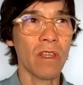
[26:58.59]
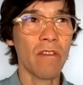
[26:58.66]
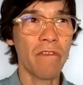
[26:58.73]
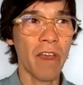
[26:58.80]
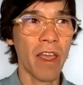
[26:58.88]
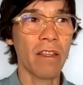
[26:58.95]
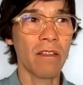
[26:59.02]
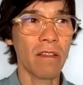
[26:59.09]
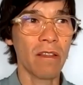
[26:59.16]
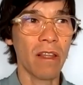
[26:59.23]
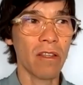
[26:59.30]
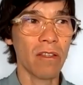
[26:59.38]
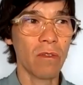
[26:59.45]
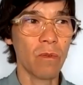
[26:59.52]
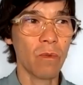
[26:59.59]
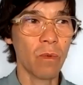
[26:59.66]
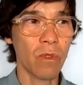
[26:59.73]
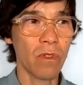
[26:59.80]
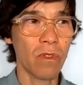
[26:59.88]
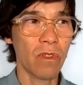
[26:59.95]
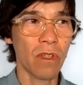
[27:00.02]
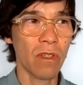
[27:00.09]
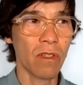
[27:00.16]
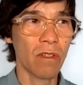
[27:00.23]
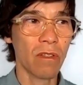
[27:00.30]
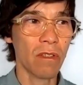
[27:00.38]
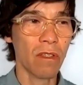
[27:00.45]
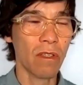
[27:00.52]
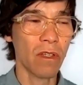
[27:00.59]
event that was just,